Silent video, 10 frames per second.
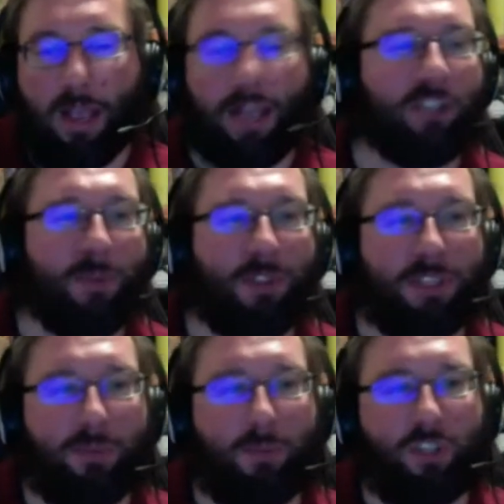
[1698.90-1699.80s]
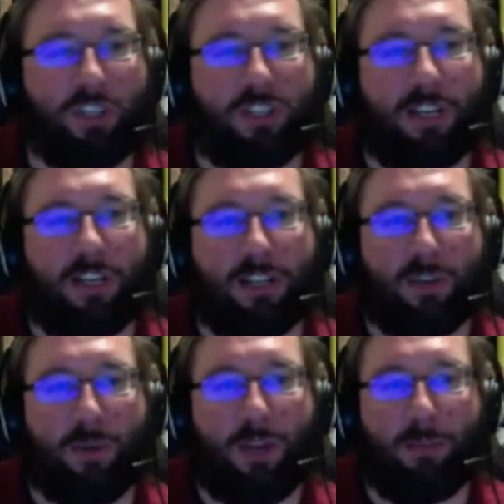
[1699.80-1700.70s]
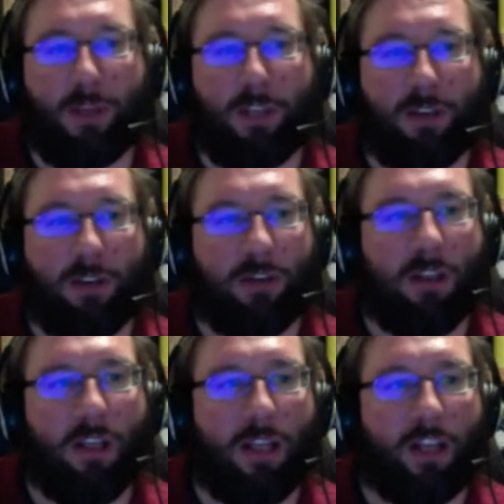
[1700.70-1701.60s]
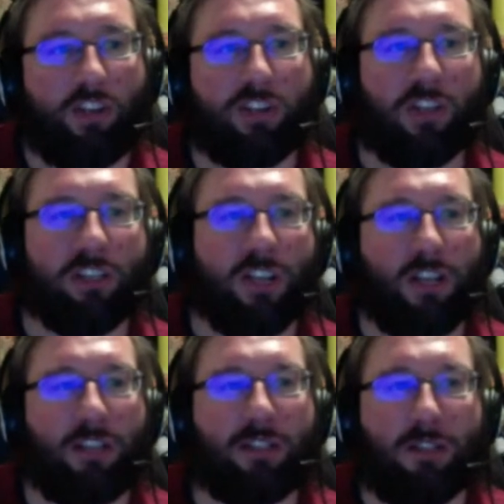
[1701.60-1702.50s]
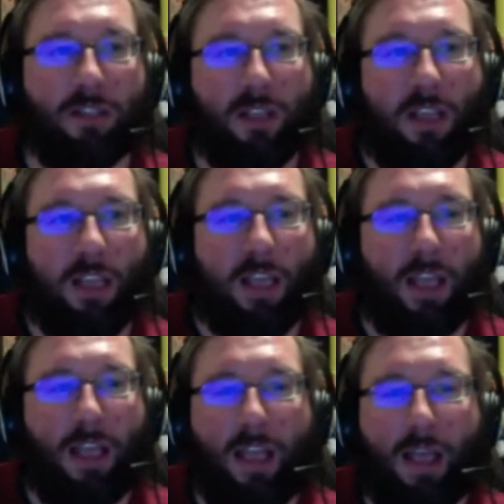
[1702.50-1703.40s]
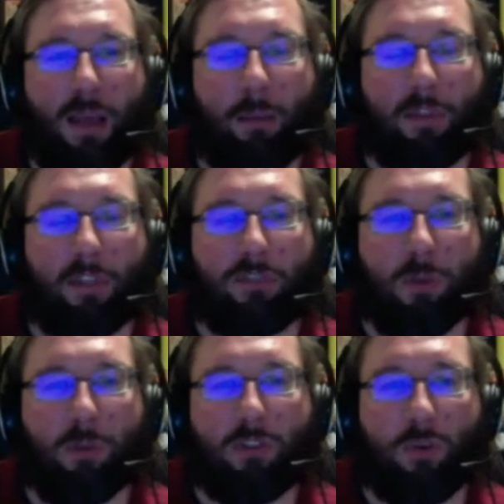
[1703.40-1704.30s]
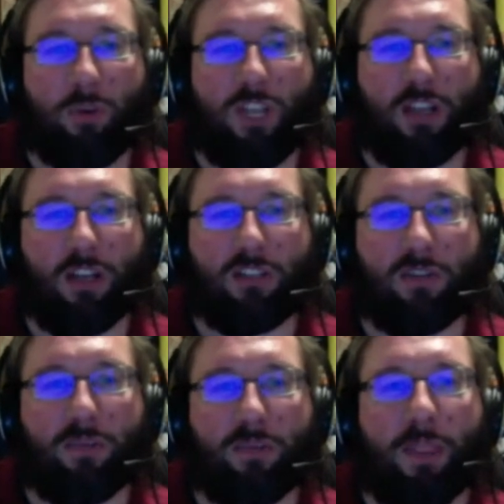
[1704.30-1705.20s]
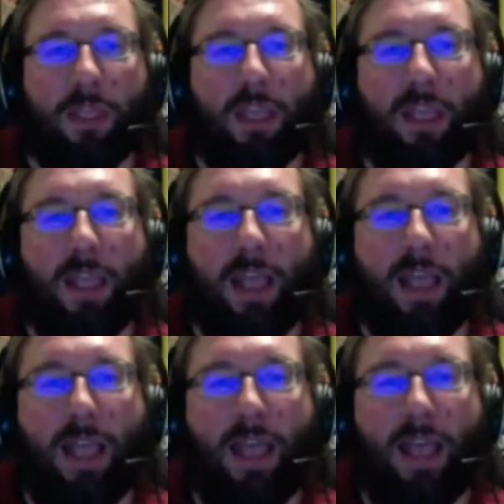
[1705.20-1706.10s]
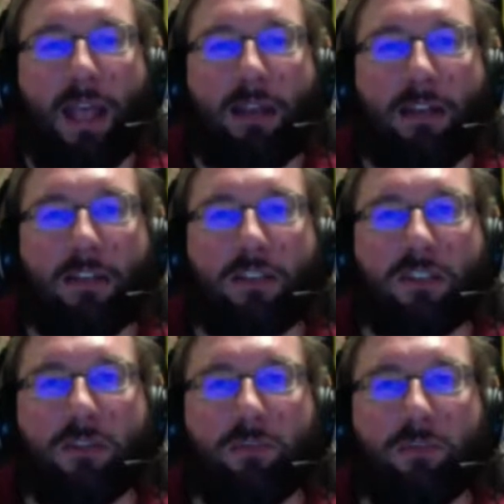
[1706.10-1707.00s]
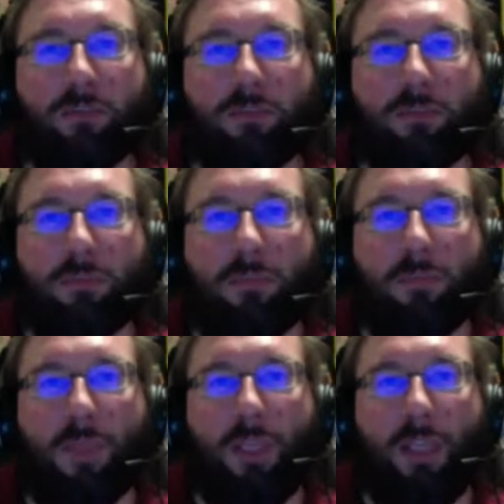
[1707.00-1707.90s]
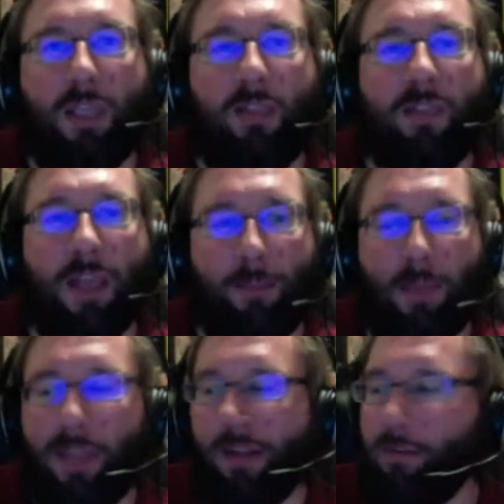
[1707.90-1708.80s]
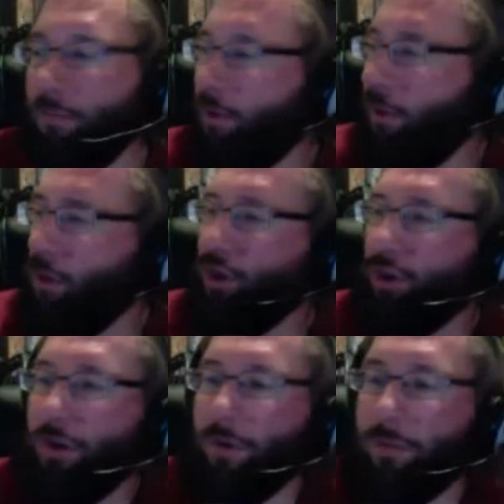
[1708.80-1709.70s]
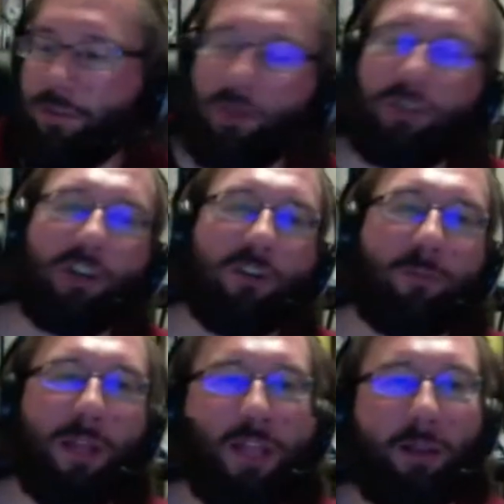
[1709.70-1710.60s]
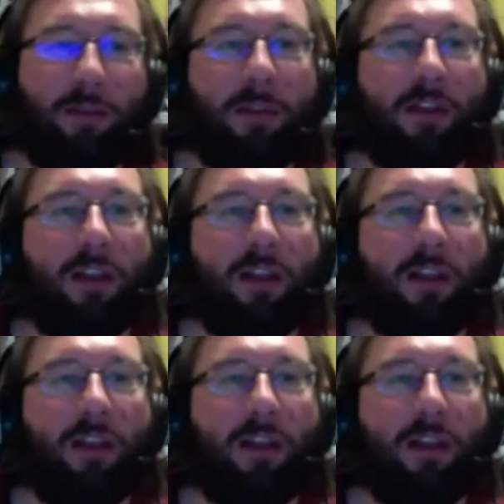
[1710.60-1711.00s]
Hastur mythos, which is in Delta Green by John Scott Tynes, but this is Robin's own take on it. And in the campaign, you start off playing